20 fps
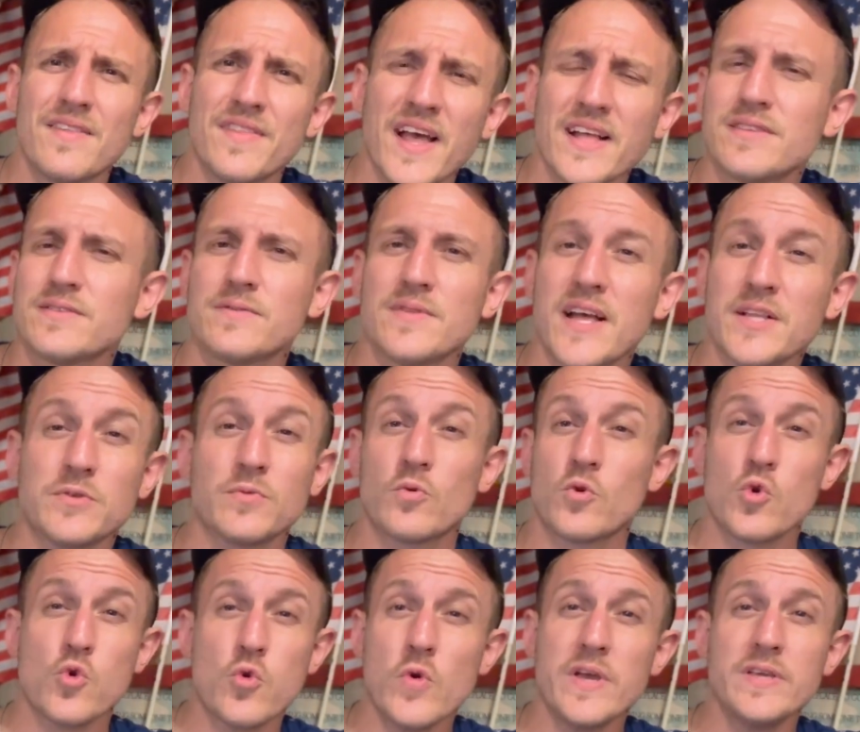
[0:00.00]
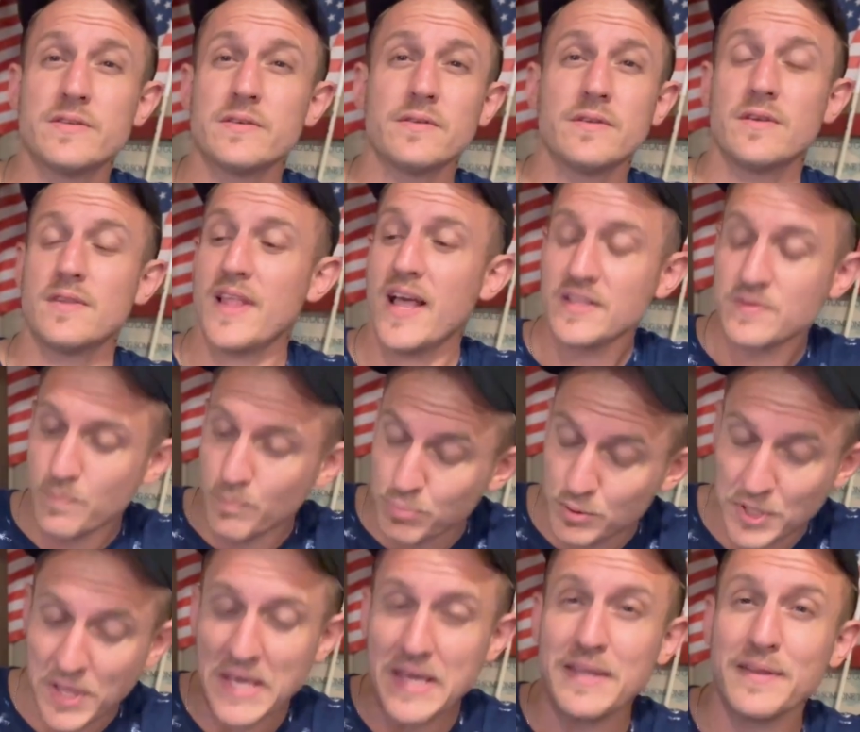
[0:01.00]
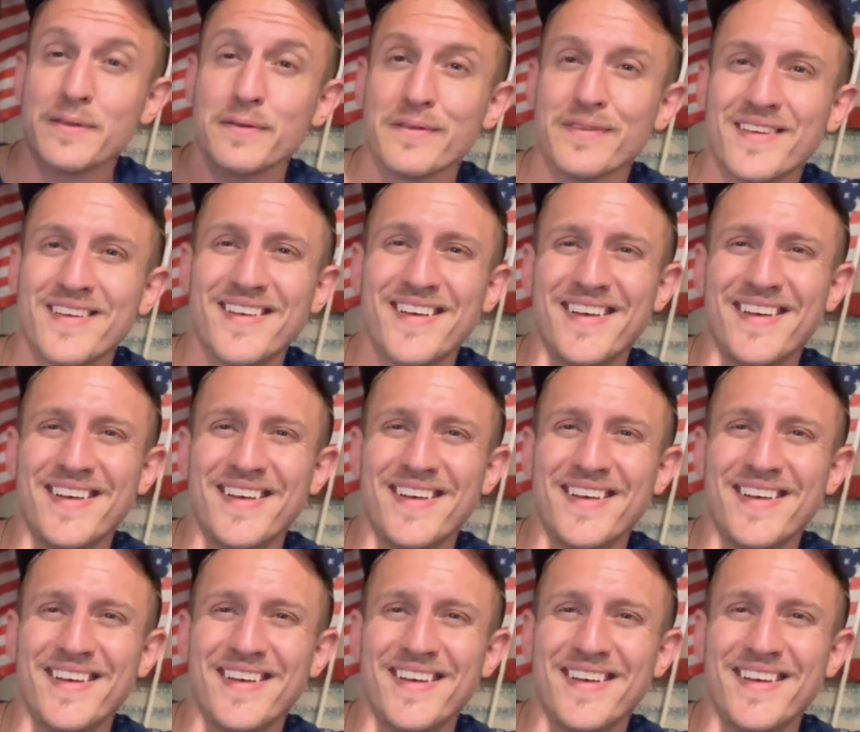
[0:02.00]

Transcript: That's crazily. That's blatant.